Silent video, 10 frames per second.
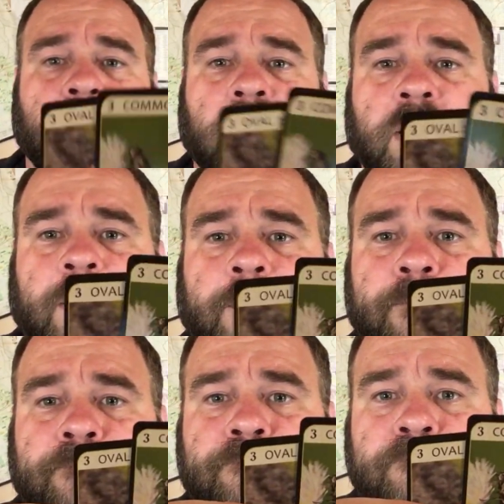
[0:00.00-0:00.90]

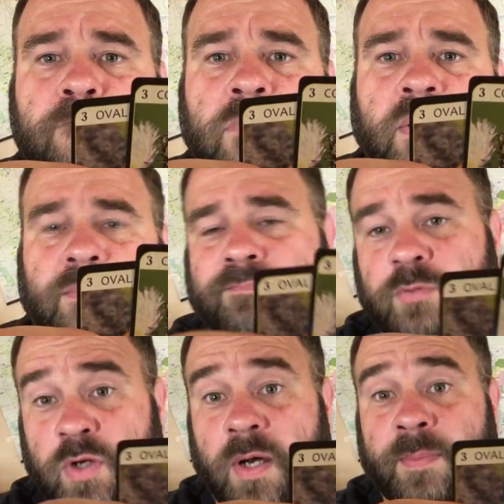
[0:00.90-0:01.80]

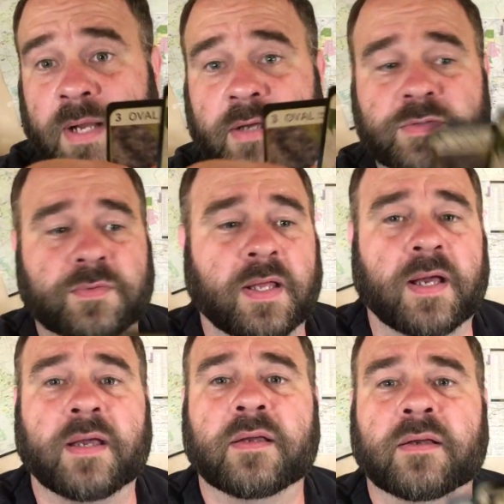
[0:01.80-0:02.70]
Common housefly,